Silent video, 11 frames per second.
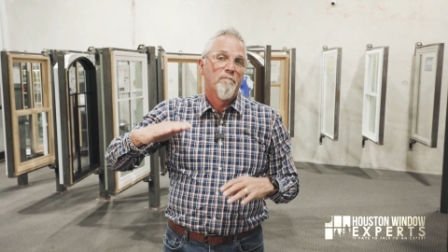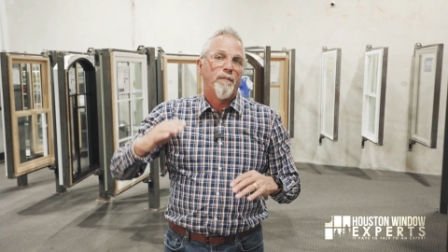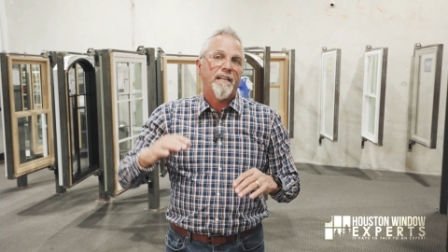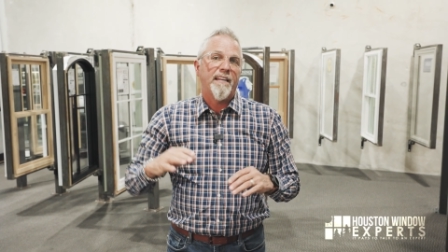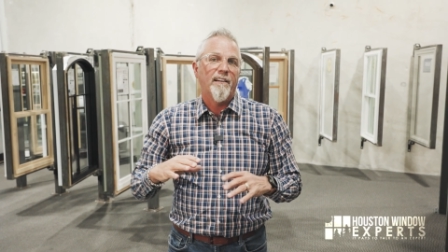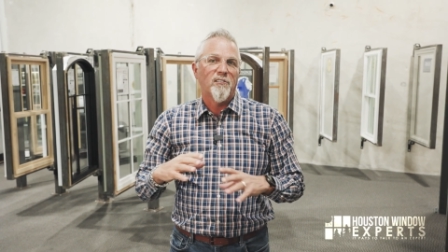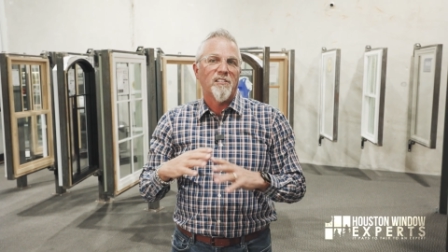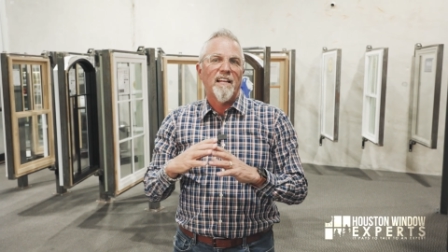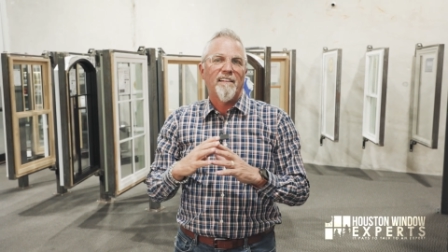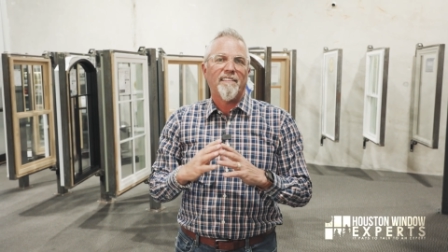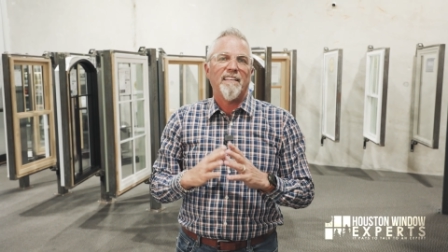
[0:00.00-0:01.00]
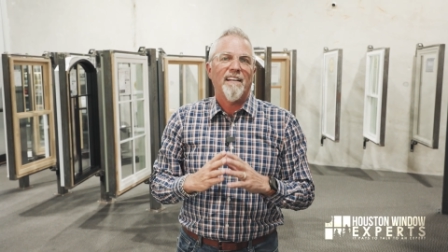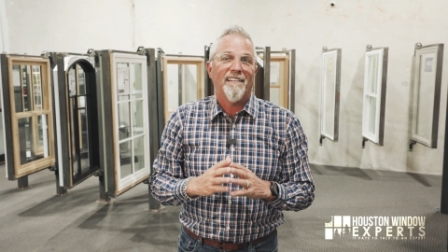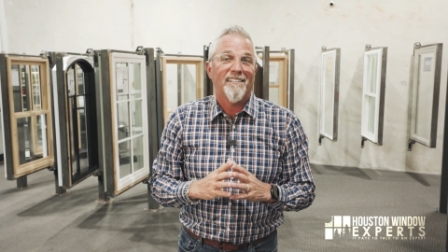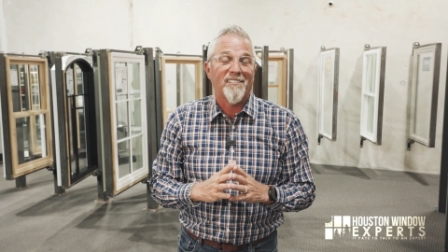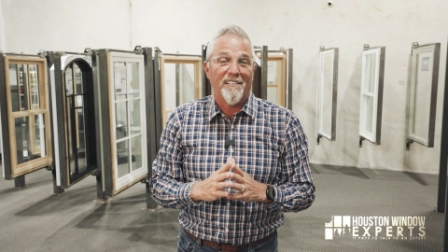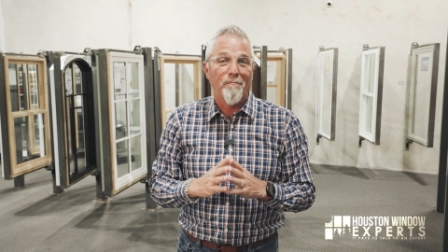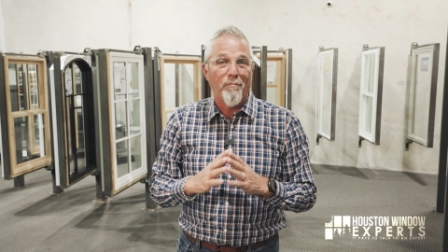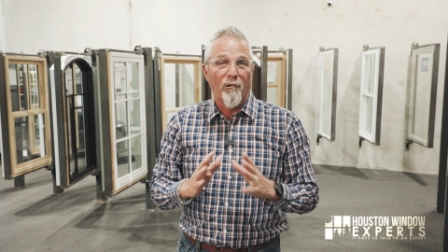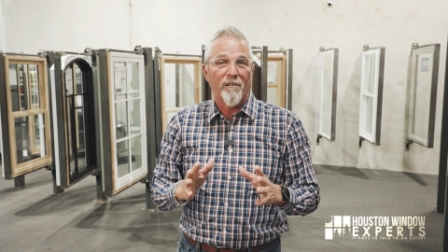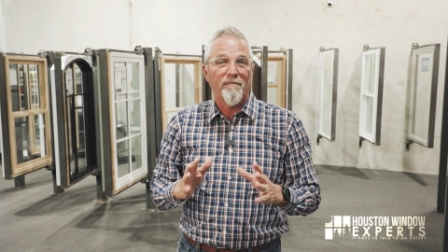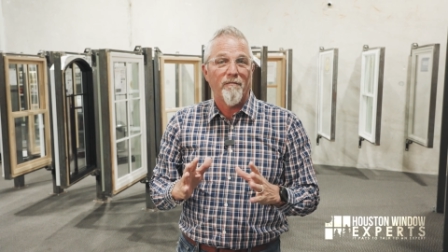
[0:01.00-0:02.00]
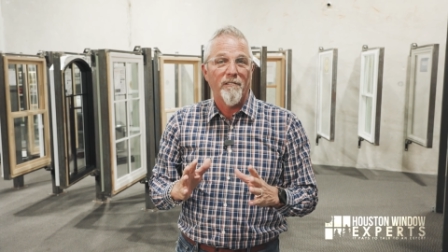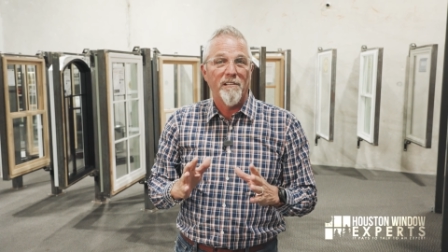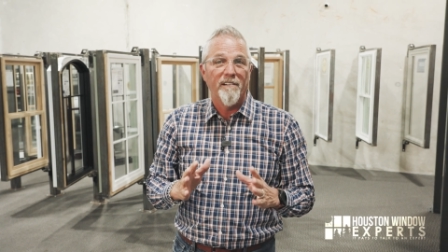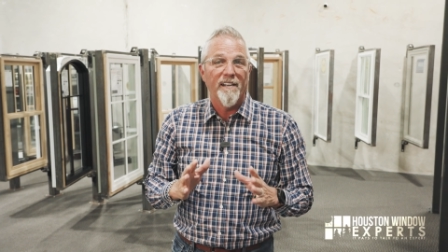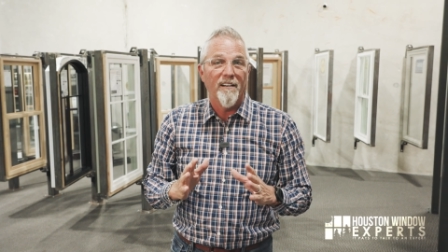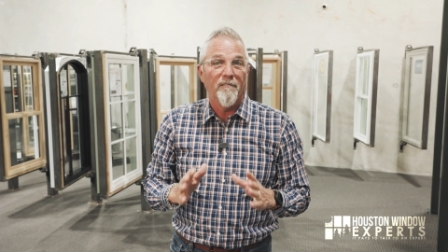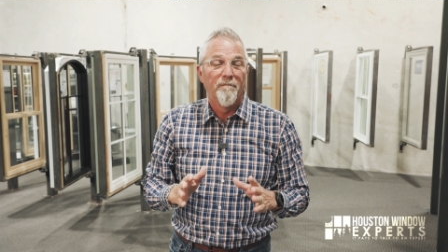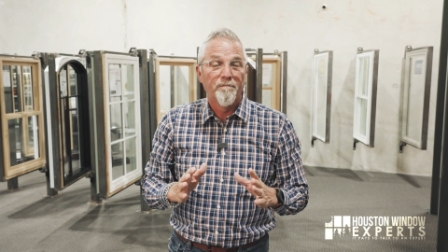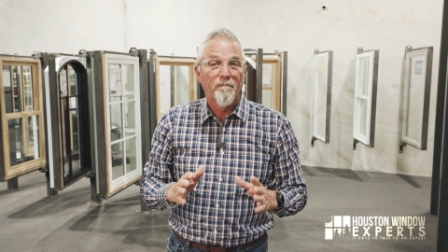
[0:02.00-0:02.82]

But here's another thing that's important for you to know.